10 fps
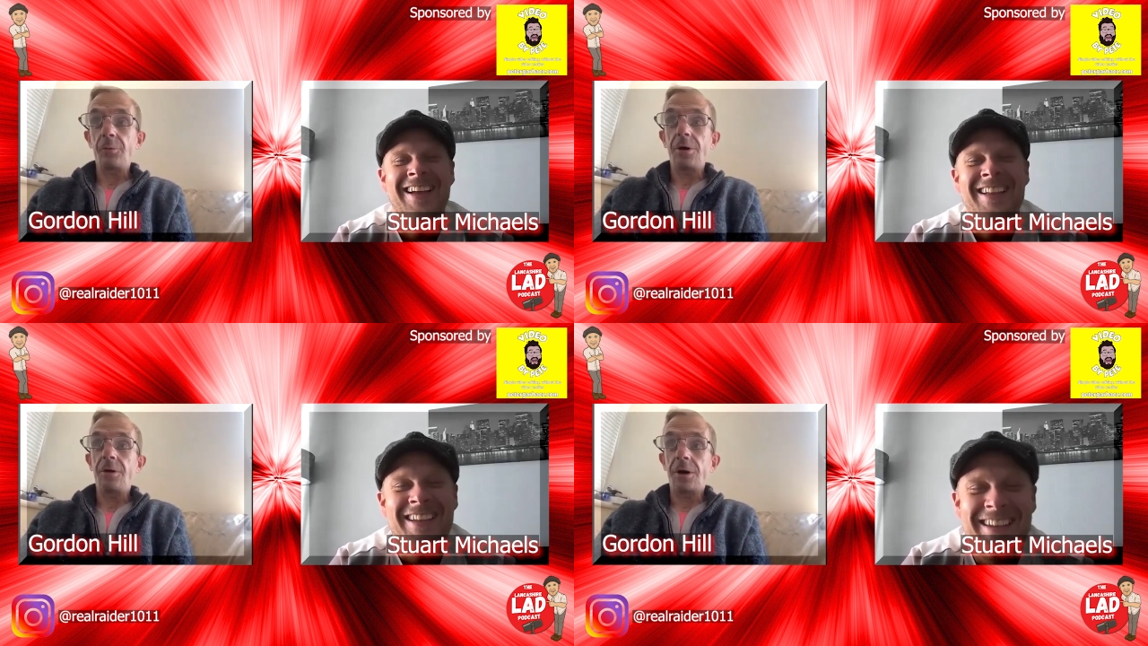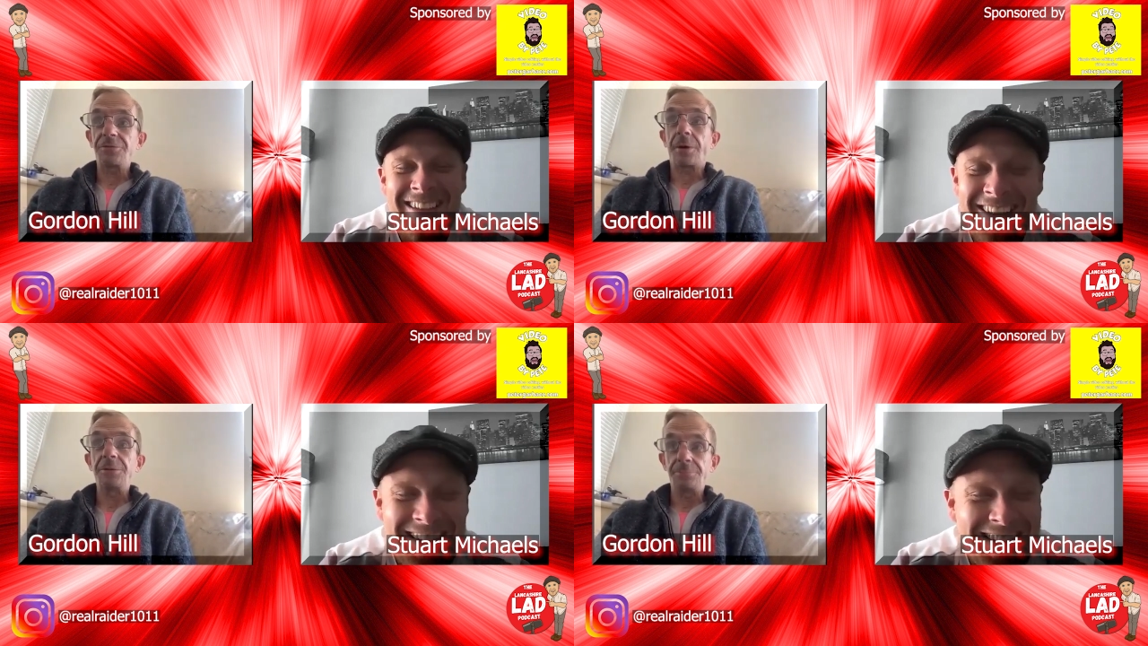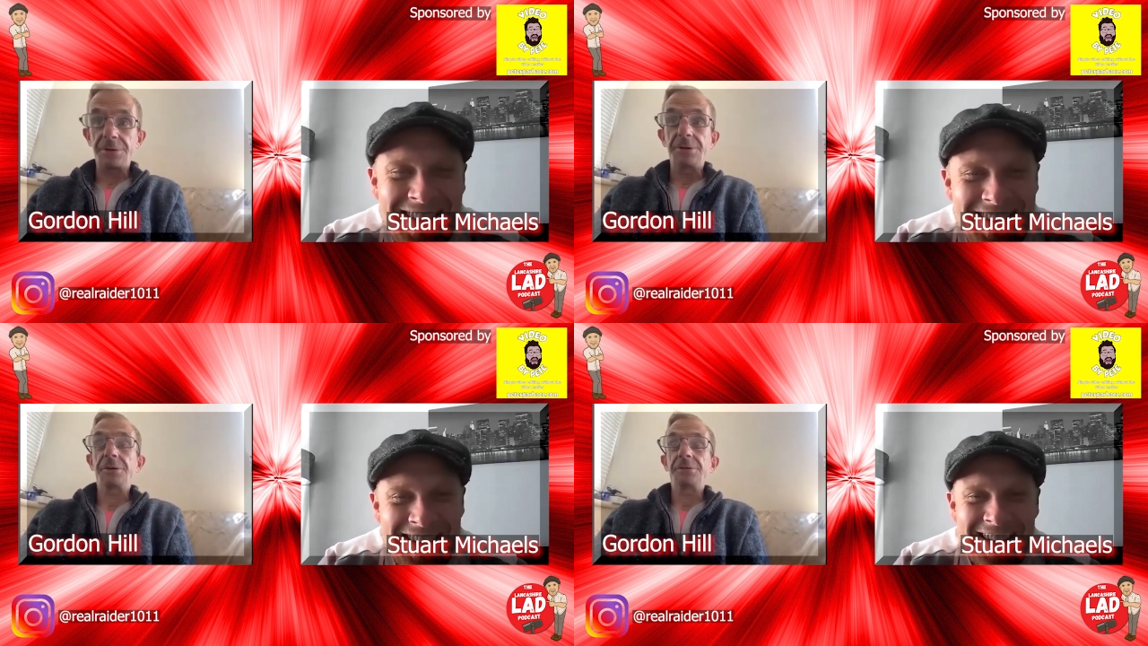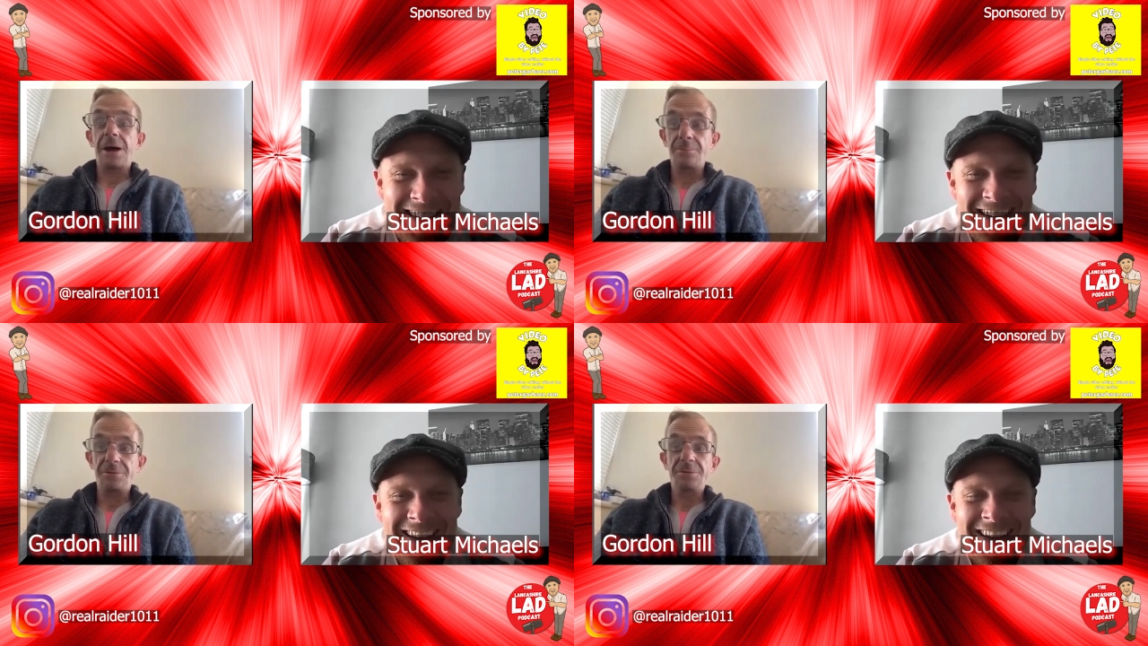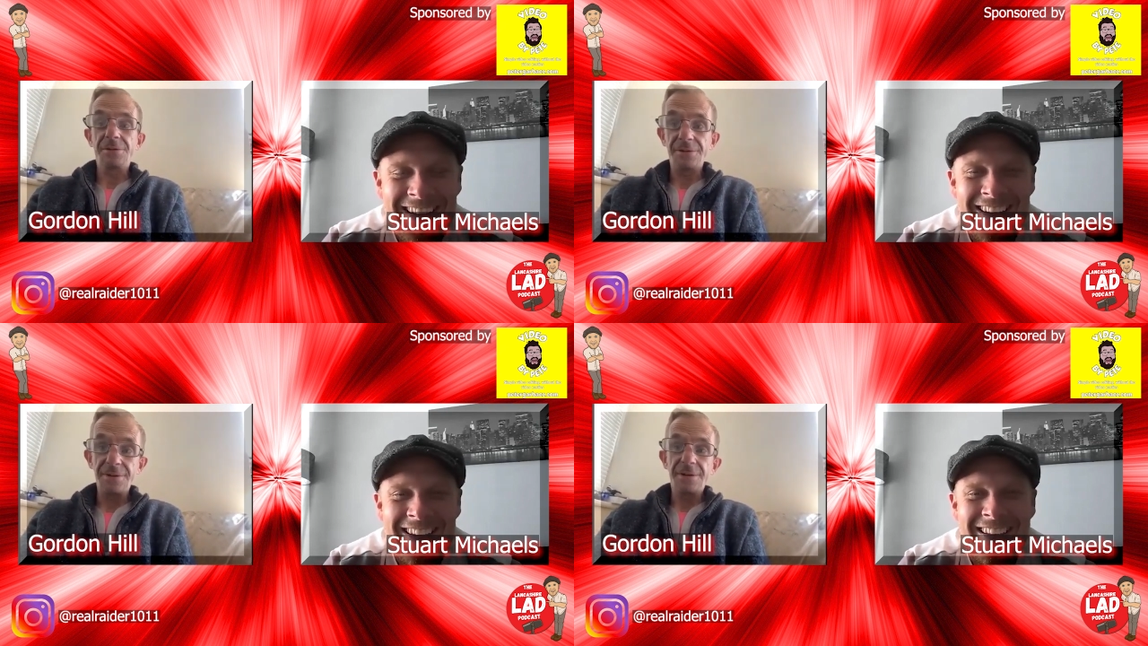Speaker 1: realised something good is going to happen.
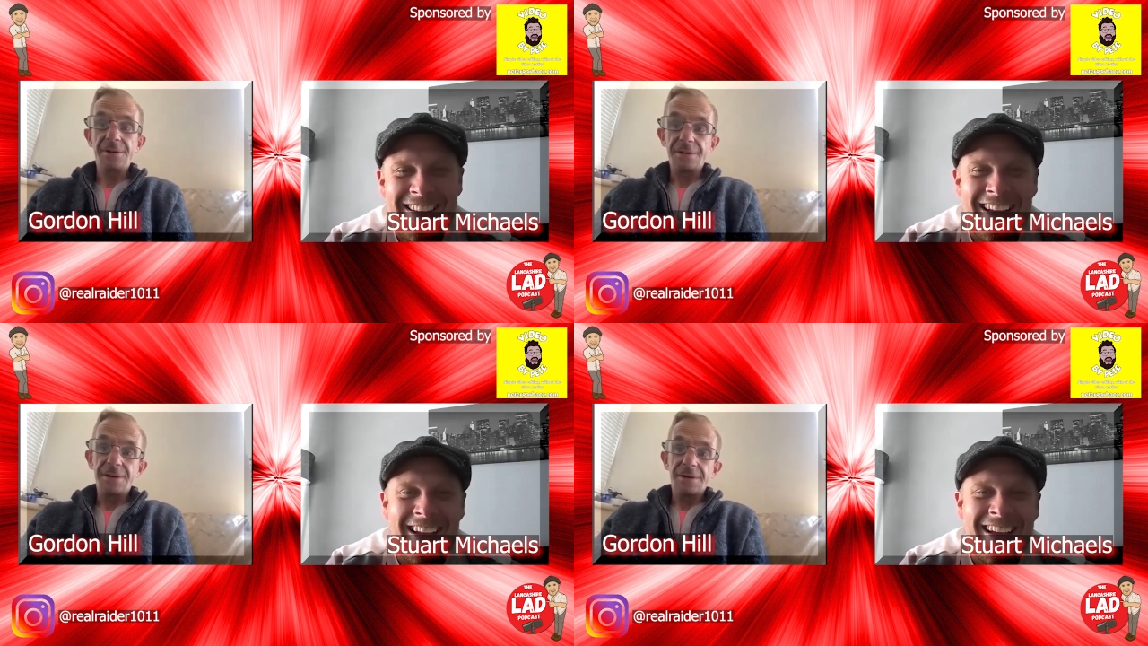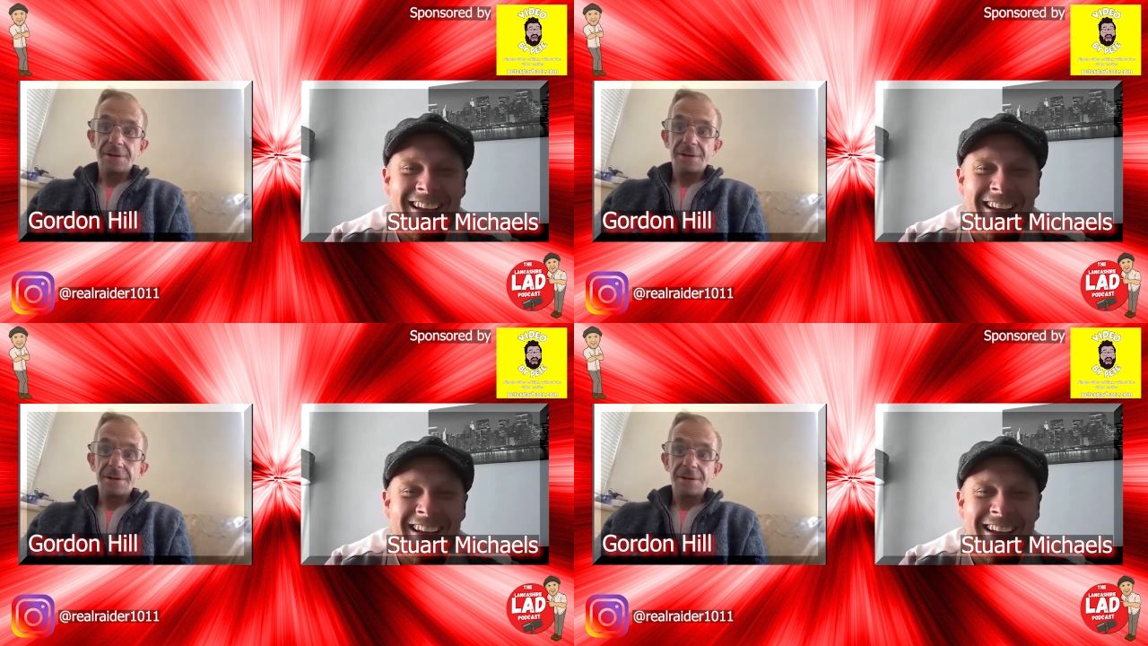Yeah.